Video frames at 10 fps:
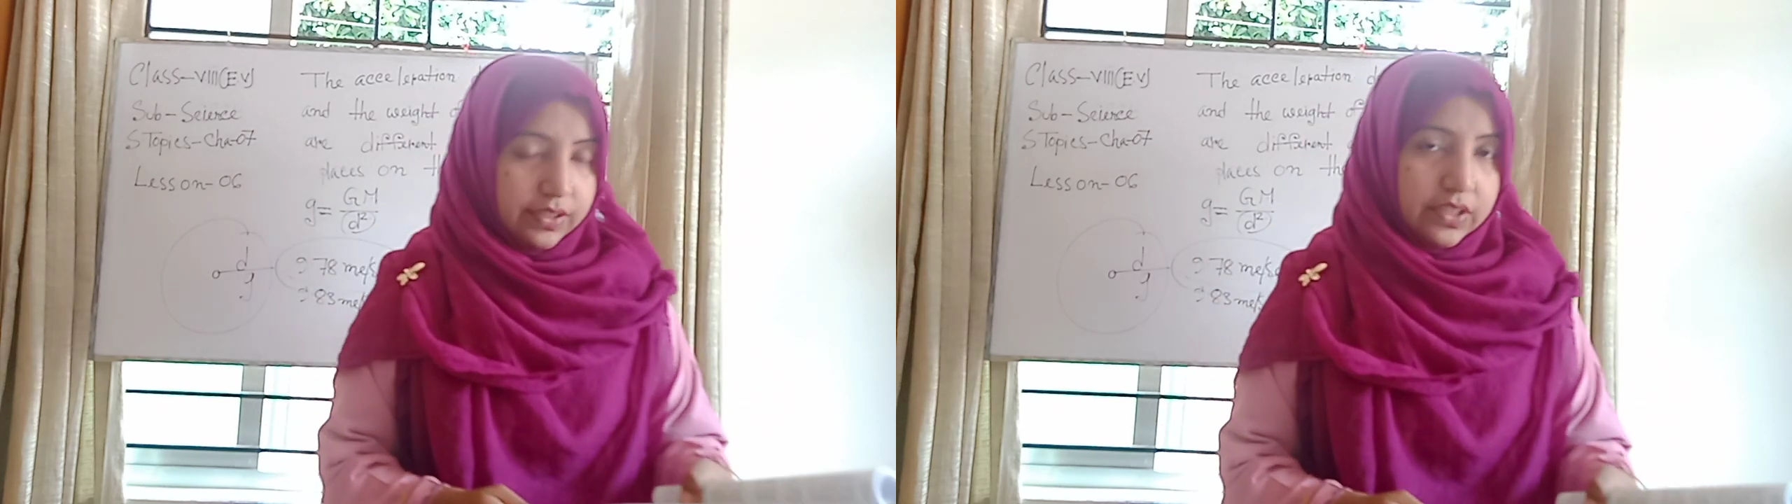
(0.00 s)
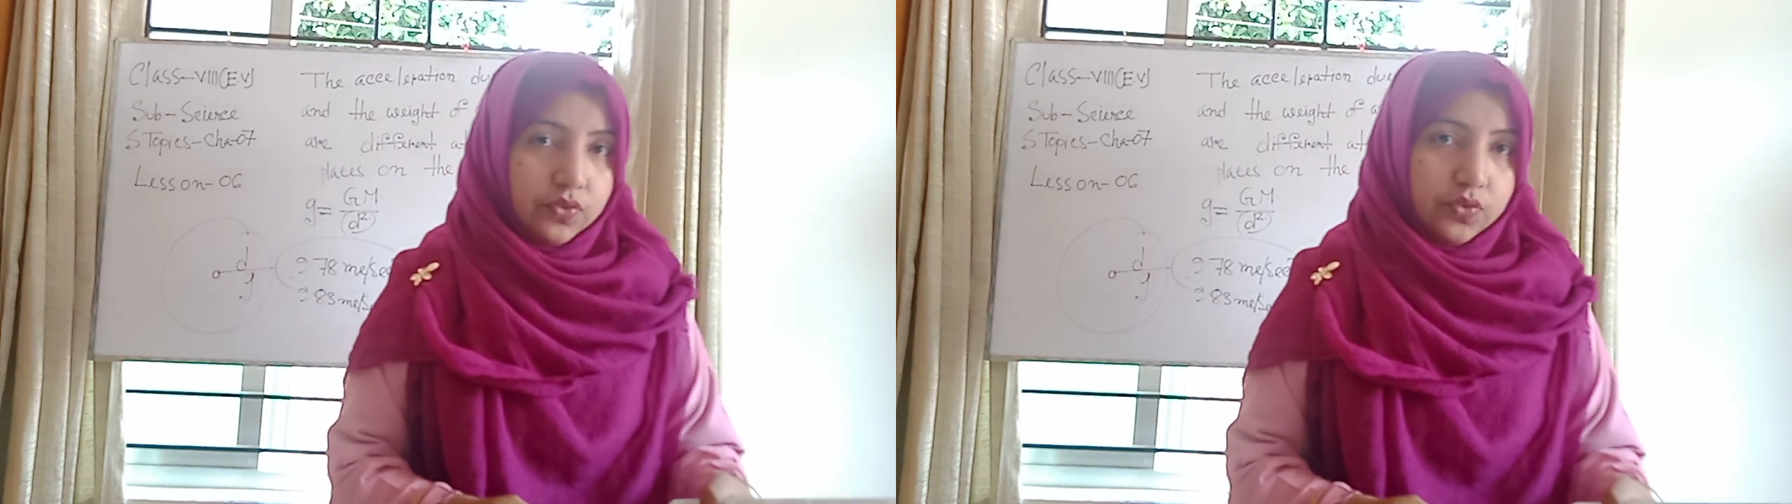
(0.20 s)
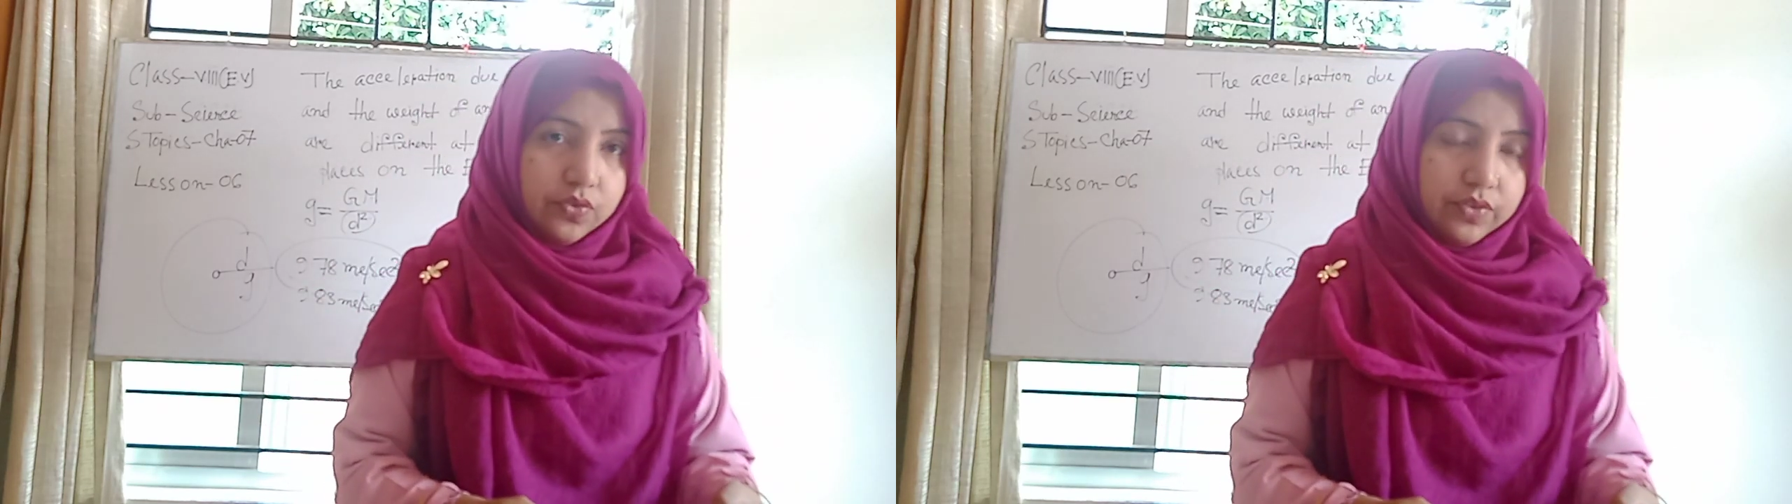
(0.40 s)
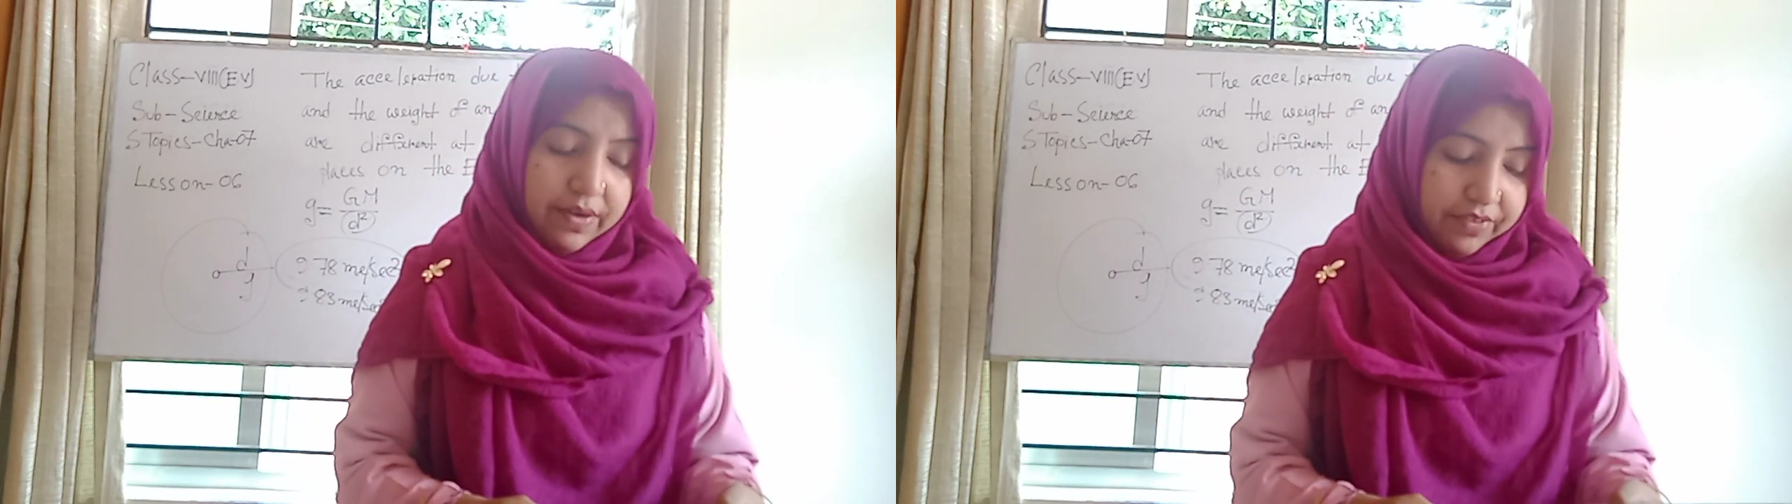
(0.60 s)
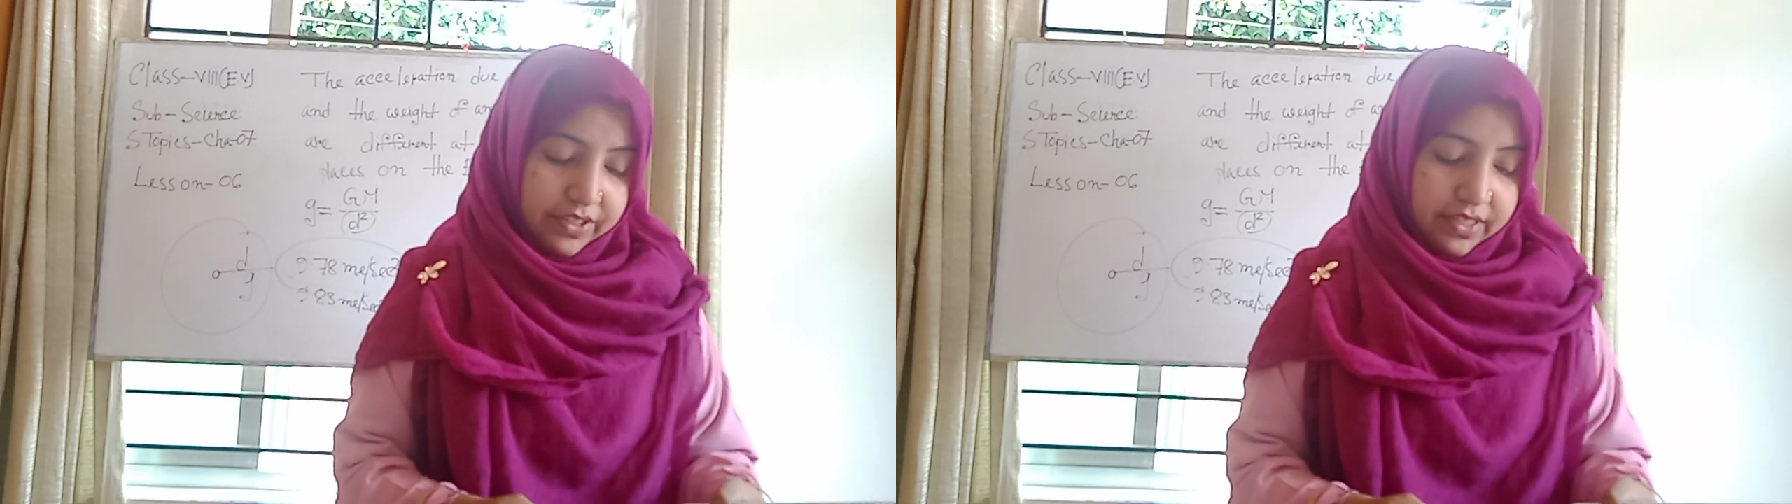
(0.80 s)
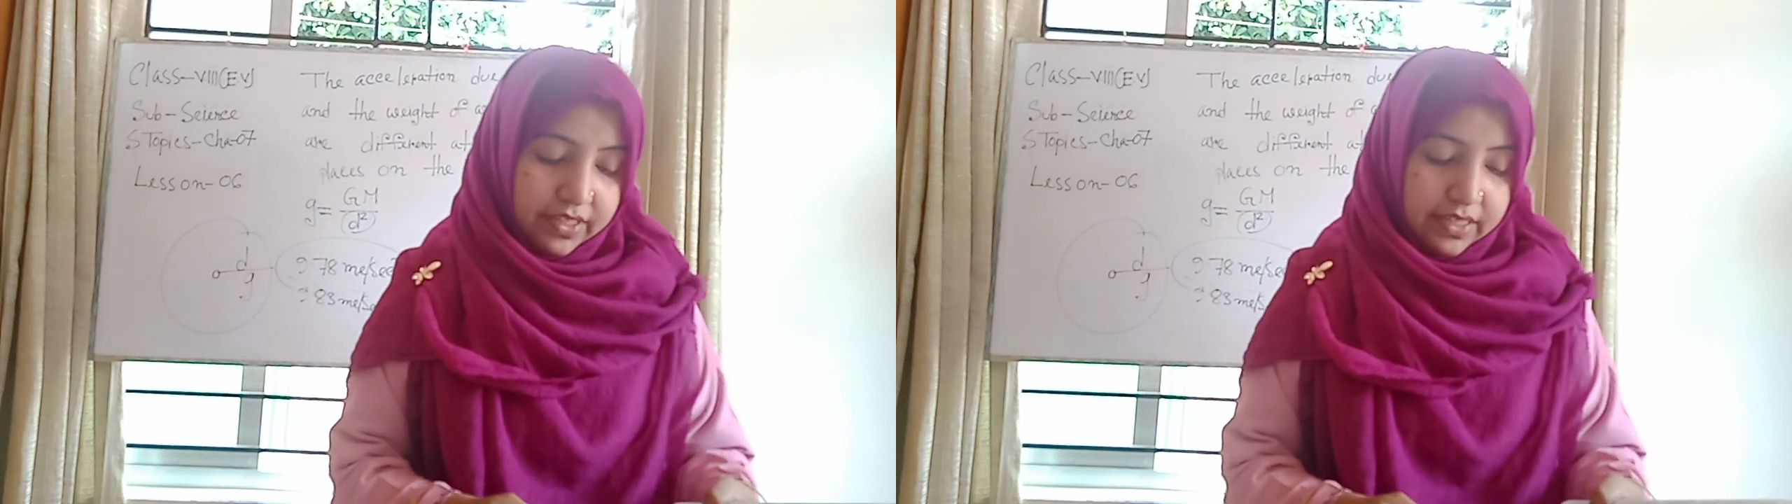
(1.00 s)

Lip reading: due to gravity